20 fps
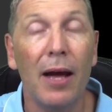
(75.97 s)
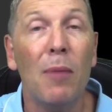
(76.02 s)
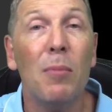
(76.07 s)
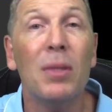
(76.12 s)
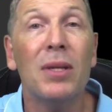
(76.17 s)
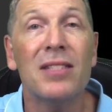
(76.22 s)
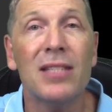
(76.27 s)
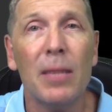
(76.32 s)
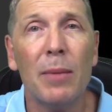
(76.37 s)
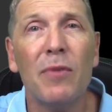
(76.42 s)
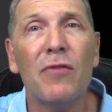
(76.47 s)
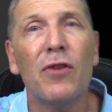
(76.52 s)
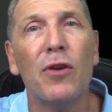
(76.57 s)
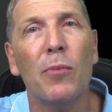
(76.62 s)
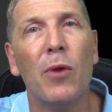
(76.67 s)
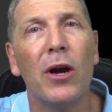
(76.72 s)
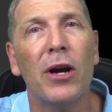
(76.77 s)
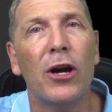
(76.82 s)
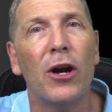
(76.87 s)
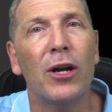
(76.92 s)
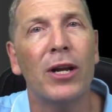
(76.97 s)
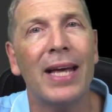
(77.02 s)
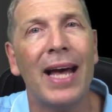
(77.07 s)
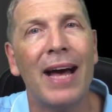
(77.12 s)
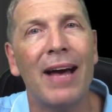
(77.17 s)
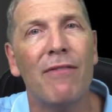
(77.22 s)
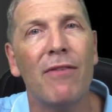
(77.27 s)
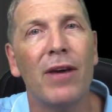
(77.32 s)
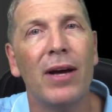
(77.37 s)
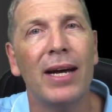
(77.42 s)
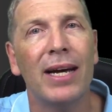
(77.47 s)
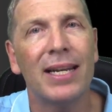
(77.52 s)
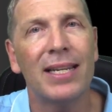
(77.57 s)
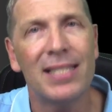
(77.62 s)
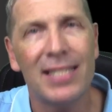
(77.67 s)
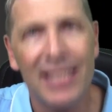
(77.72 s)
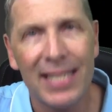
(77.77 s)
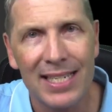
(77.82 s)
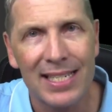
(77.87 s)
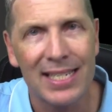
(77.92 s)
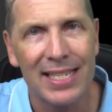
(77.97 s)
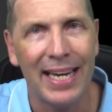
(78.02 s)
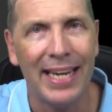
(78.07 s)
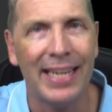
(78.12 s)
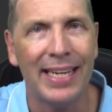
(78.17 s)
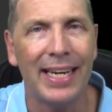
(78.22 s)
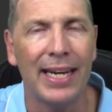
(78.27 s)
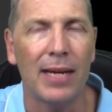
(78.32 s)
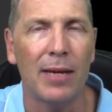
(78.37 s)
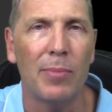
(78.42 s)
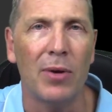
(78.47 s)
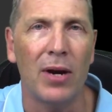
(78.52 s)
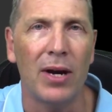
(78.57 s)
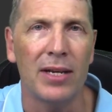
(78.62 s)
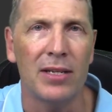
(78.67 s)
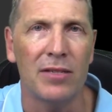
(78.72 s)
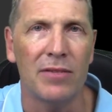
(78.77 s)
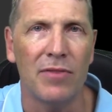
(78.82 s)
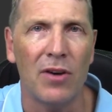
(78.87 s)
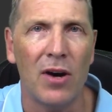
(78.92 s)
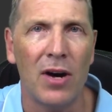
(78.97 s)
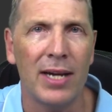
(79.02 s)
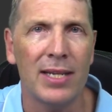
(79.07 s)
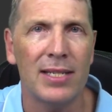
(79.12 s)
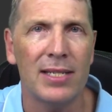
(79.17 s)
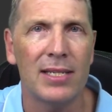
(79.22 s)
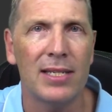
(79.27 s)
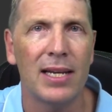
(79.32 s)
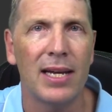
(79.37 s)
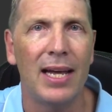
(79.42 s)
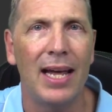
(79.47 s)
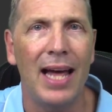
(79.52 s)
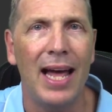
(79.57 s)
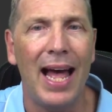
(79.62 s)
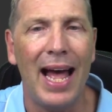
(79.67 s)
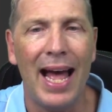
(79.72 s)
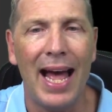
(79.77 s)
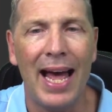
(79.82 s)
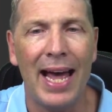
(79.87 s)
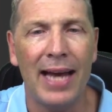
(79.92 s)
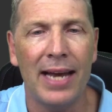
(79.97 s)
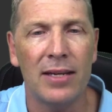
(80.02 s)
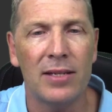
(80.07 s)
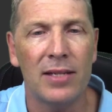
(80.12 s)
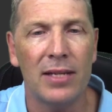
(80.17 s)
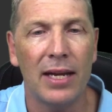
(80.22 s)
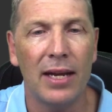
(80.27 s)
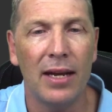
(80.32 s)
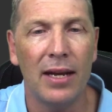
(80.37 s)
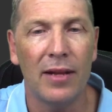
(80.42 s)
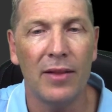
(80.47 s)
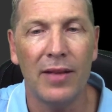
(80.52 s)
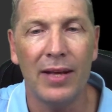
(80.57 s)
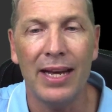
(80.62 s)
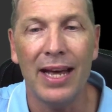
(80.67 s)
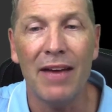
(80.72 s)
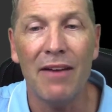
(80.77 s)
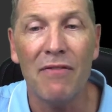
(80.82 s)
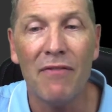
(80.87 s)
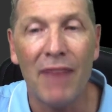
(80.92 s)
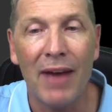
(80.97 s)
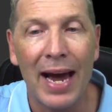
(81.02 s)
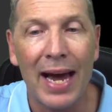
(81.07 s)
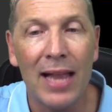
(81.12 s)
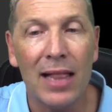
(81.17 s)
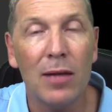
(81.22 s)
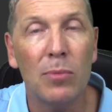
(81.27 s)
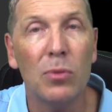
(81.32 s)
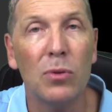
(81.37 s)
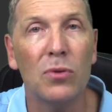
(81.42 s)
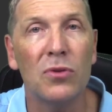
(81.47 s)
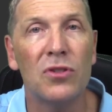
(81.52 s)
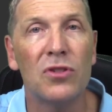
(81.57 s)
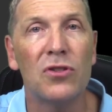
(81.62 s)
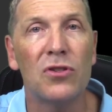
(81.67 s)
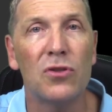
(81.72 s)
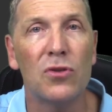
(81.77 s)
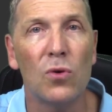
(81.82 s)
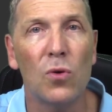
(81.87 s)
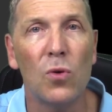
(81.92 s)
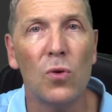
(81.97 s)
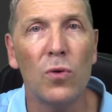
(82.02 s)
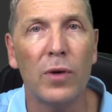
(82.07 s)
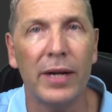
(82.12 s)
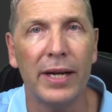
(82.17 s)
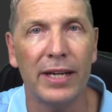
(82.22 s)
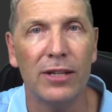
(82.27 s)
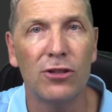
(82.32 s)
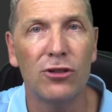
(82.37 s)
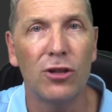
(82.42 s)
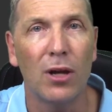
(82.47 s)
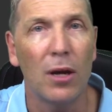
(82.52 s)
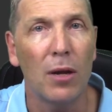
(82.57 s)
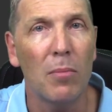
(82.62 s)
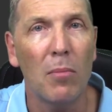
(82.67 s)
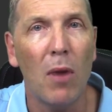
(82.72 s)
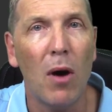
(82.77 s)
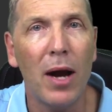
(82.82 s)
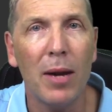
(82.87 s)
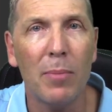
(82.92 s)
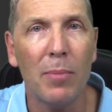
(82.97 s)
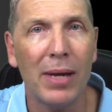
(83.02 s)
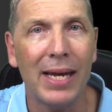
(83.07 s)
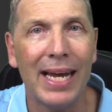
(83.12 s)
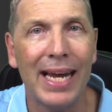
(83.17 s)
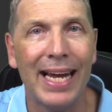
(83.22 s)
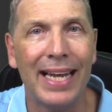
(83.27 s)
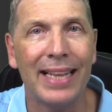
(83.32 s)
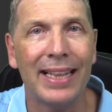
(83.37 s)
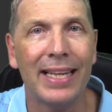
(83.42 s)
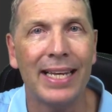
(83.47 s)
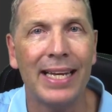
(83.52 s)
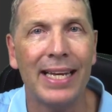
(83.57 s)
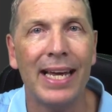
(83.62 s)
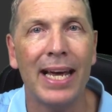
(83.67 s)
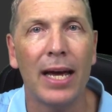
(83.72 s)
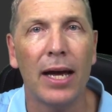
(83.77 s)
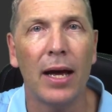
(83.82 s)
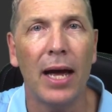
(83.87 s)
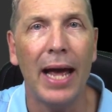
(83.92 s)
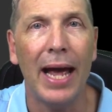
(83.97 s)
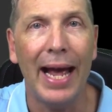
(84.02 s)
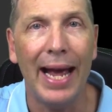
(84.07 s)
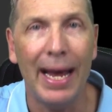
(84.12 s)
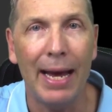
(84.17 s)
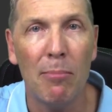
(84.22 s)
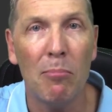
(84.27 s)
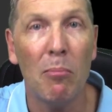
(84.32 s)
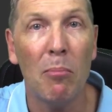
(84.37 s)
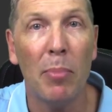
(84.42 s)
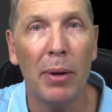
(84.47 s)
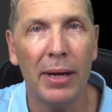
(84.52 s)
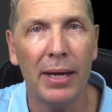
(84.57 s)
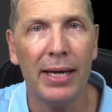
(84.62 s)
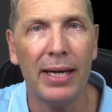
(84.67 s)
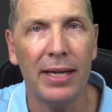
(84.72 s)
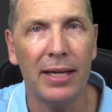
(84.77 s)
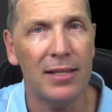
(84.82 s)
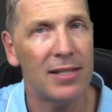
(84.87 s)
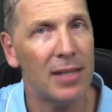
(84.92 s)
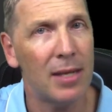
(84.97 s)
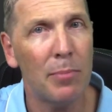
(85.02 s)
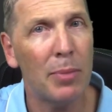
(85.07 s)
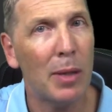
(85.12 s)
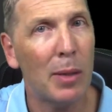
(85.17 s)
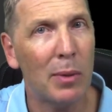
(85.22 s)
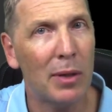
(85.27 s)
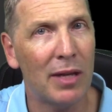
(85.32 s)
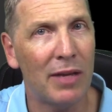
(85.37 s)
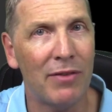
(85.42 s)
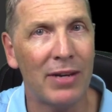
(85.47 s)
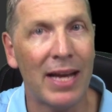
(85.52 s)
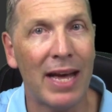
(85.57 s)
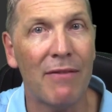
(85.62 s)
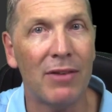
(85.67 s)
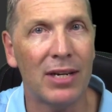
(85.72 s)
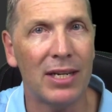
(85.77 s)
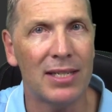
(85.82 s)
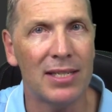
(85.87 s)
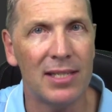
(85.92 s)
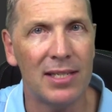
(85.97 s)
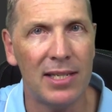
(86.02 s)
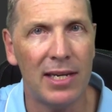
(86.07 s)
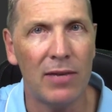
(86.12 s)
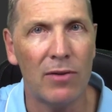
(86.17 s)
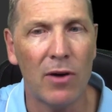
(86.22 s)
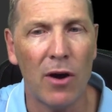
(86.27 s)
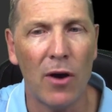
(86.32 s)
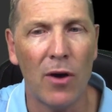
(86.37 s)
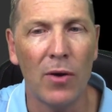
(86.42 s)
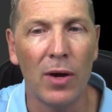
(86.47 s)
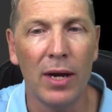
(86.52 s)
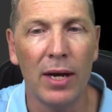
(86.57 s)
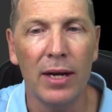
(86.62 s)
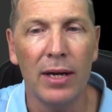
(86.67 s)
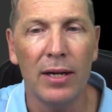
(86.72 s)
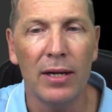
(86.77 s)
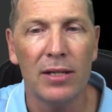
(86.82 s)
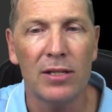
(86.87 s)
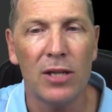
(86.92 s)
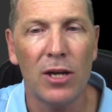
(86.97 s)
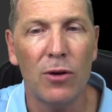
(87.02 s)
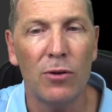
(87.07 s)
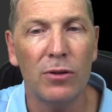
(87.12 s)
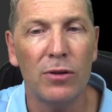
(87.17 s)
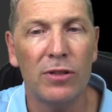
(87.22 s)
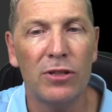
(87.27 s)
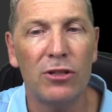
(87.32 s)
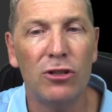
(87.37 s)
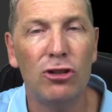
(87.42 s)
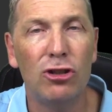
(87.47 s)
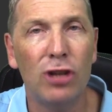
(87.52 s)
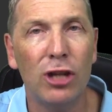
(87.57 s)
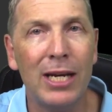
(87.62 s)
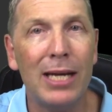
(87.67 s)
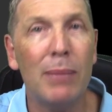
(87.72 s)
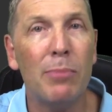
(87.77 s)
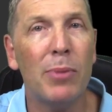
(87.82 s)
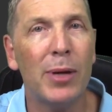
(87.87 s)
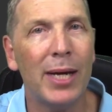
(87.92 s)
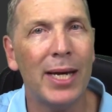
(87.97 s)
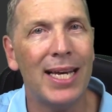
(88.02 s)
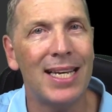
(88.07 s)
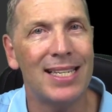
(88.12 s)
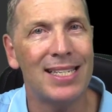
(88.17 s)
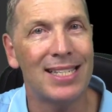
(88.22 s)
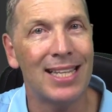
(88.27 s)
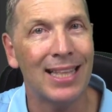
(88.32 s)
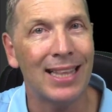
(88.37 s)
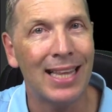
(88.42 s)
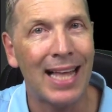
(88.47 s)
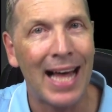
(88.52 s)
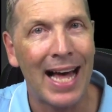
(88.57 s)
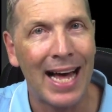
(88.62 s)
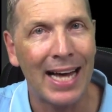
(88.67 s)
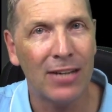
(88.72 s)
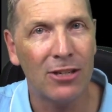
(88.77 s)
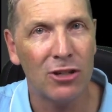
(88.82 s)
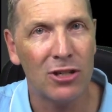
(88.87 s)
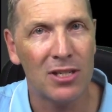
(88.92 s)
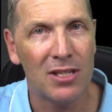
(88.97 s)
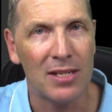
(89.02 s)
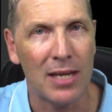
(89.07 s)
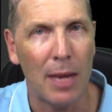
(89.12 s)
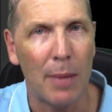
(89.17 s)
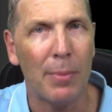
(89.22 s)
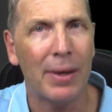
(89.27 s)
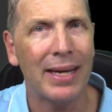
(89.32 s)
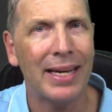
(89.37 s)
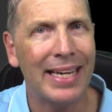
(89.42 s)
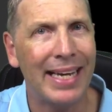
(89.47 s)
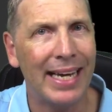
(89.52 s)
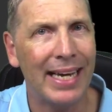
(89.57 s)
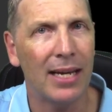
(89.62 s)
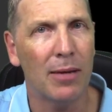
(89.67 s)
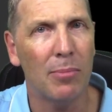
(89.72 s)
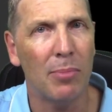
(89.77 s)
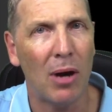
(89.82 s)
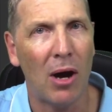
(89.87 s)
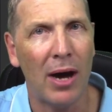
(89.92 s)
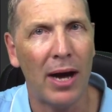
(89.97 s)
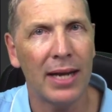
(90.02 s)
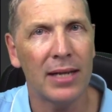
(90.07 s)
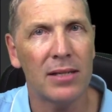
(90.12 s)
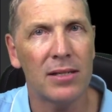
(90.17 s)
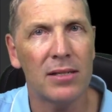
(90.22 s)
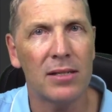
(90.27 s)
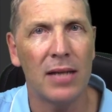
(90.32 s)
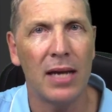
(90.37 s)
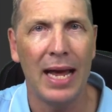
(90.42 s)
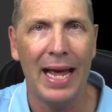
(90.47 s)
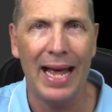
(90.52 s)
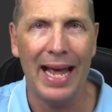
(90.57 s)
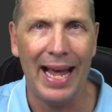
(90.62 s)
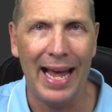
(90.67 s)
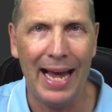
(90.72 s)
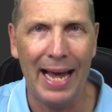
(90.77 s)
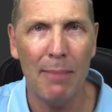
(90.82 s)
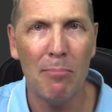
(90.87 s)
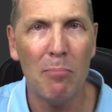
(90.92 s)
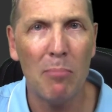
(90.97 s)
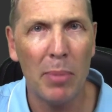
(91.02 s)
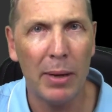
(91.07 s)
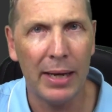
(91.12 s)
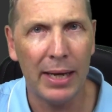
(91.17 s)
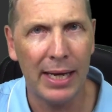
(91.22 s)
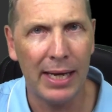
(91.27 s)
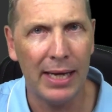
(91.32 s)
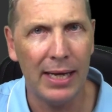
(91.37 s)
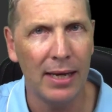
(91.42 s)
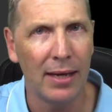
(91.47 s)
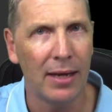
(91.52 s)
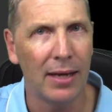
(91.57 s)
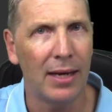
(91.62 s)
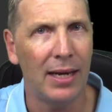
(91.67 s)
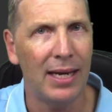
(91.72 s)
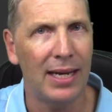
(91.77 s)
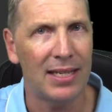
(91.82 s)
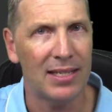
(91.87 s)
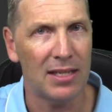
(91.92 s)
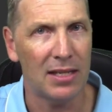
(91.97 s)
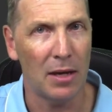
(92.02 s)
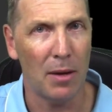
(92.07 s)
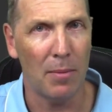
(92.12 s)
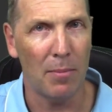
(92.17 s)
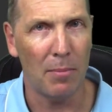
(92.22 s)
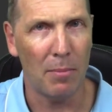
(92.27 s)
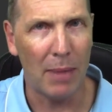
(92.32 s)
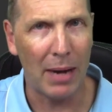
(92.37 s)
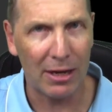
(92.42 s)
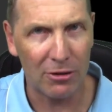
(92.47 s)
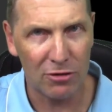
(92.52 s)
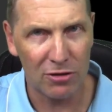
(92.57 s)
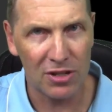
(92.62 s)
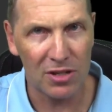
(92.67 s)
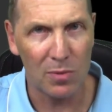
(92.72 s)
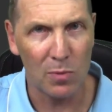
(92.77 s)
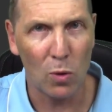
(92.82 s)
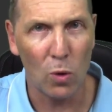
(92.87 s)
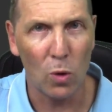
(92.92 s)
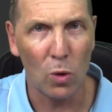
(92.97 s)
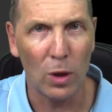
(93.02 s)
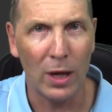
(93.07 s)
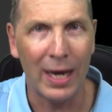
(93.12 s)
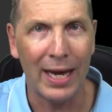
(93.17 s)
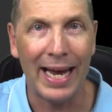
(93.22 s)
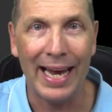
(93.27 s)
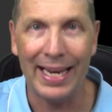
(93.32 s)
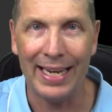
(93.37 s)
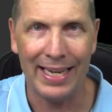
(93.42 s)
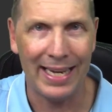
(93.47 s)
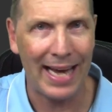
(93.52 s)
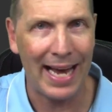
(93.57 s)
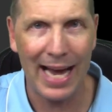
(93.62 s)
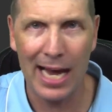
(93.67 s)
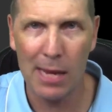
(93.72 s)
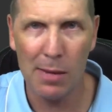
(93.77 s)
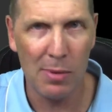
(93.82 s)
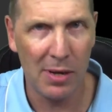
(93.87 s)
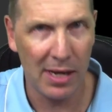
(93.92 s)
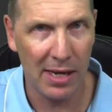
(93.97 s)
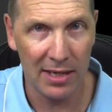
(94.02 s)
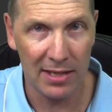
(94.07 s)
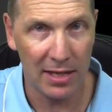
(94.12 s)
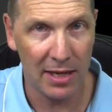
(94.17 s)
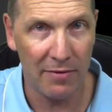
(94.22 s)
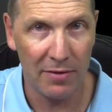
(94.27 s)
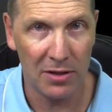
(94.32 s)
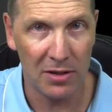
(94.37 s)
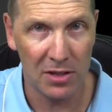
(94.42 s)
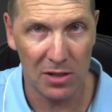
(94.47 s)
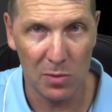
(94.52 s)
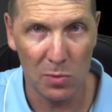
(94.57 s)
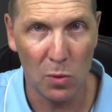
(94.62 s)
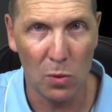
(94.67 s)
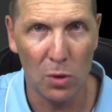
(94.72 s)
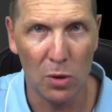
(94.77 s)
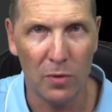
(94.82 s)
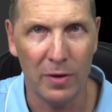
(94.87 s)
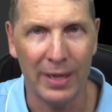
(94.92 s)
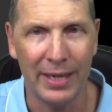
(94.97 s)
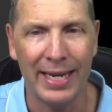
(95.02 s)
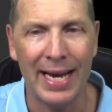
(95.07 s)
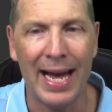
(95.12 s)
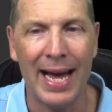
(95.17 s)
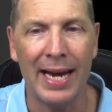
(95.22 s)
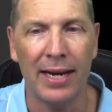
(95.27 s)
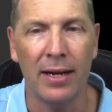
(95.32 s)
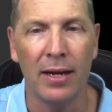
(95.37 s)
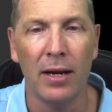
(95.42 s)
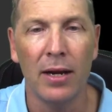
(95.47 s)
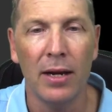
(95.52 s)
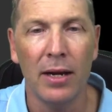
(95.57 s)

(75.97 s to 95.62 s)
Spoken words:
But some of you might only have a 16 gigabyte device, and the available storage might be in the MB. Some people even have it at 0. So GB is the largest number, gigabytes. MB is much smaller, and KB is even smaller again.